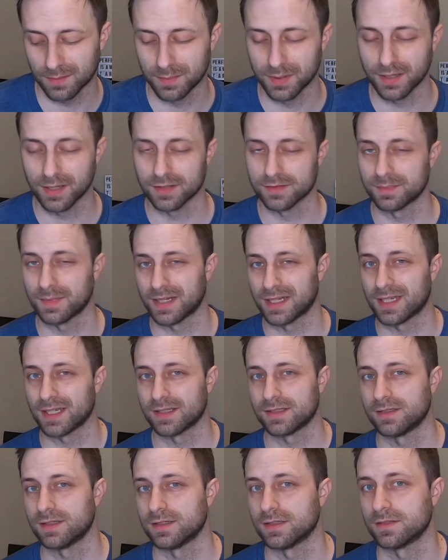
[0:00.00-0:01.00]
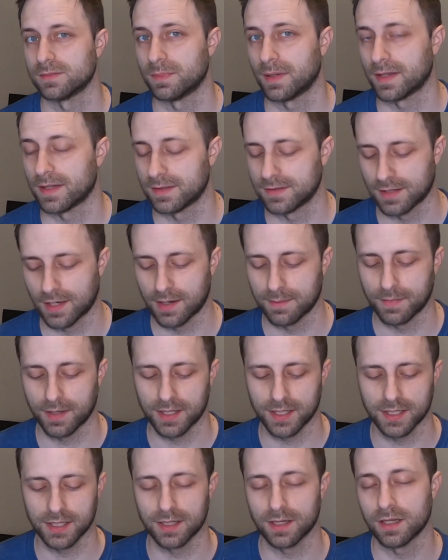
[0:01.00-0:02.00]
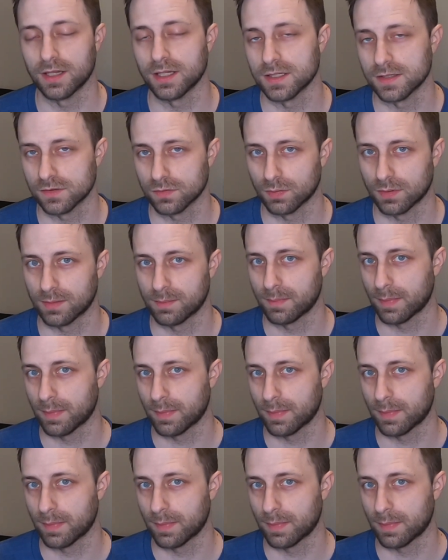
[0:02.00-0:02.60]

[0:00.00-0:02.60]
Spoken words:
because my guess is by the time I get this one